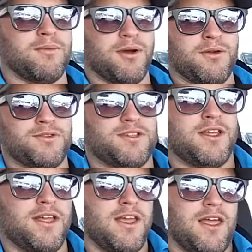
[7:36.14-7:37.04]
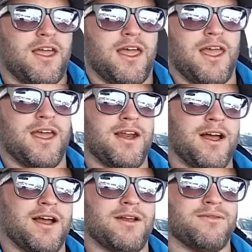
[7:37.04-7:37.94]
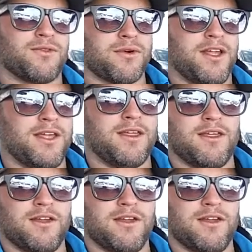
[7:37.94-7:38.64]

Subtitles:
post. And three,